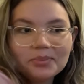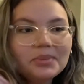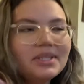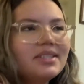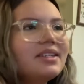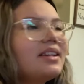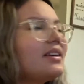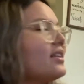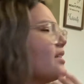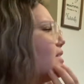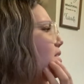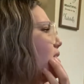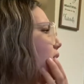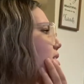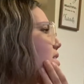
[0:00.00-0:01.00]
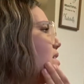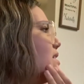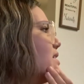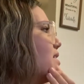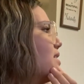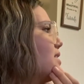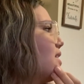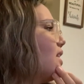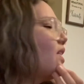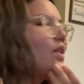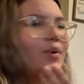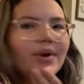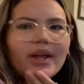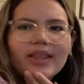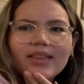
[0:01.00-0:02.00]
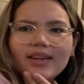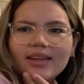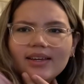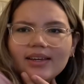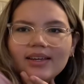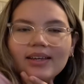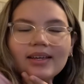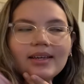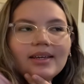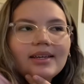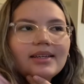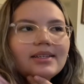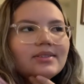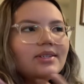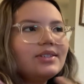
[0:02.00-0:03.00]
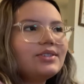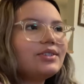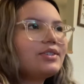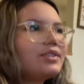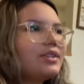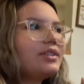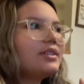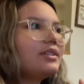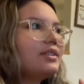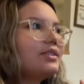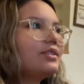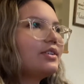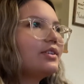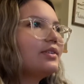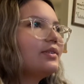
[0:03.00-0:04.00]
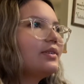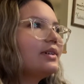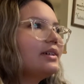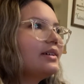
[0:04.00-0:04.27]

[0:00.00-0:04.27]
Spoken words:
He's like on season 3, I think. So I just started the show.